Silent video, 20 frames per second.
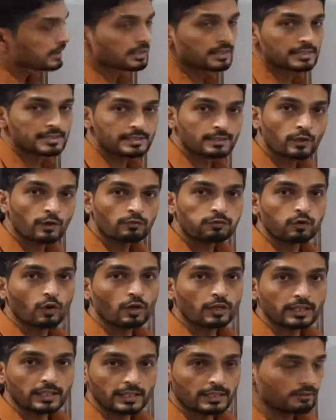
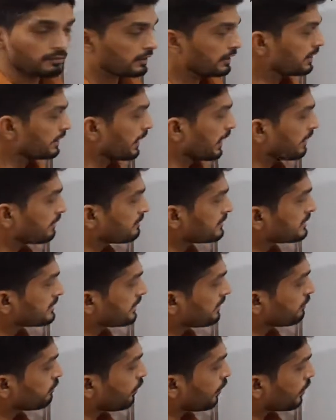I will
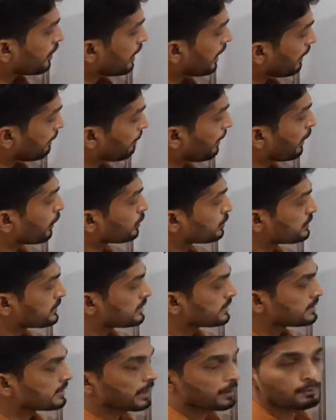say for above,
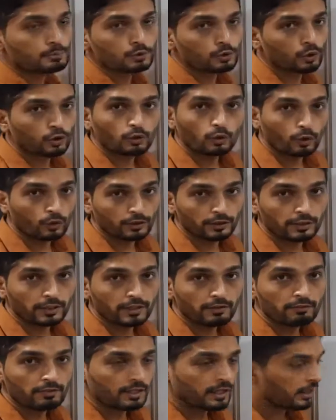since epsilon
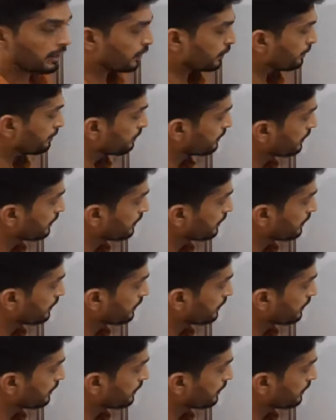already we have,